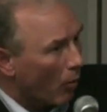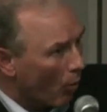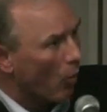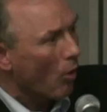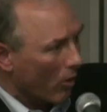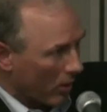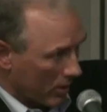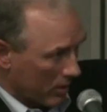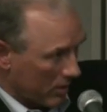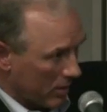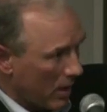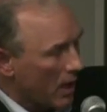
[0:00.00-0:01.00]

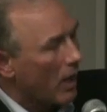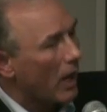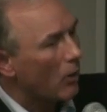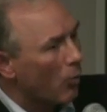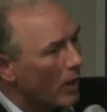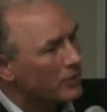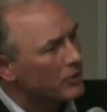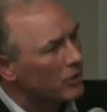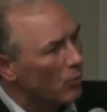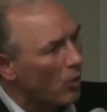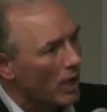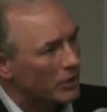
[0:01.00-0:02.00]
Or I want you
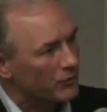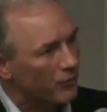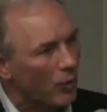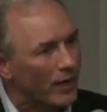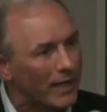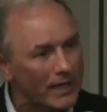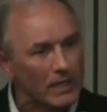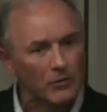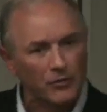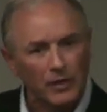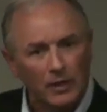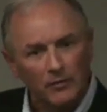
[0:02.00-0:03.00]
to watch for
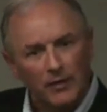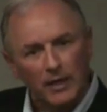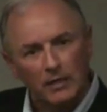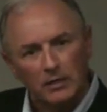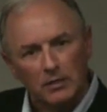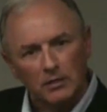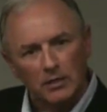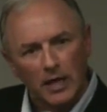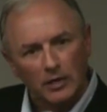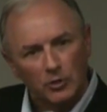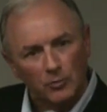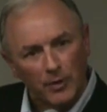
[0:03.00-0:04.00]
anything that
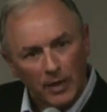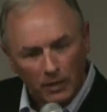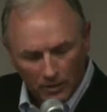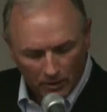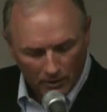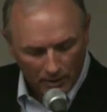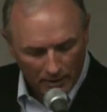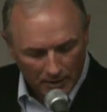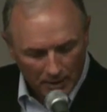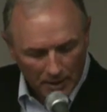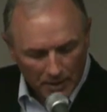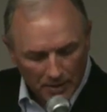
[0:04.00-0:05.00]
Dr.
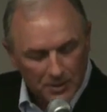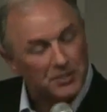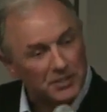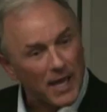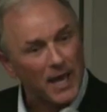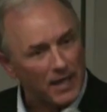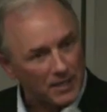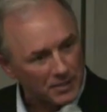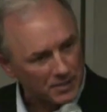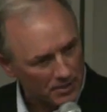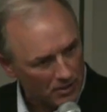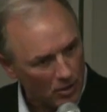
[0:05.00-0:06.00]
Baker
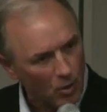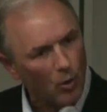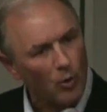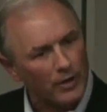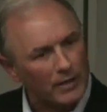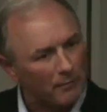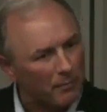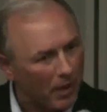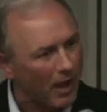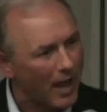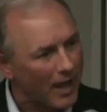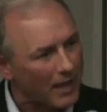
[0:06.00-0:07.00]
says or
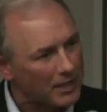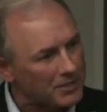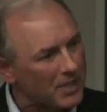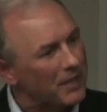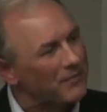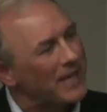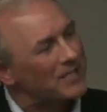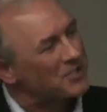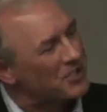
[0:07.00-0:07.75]
implies that